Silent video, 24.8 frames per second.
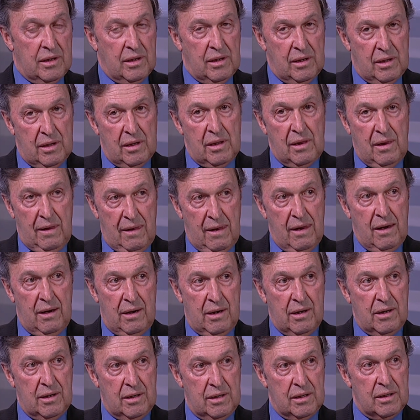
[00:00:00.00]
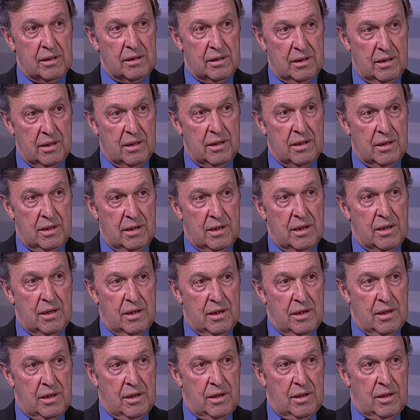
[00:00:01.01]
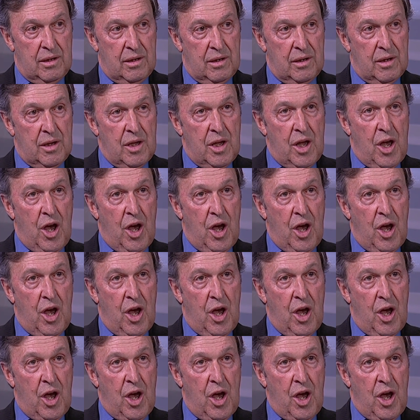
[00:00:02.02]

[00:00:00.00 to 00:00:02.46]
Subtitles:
that you're expecting to drive this business?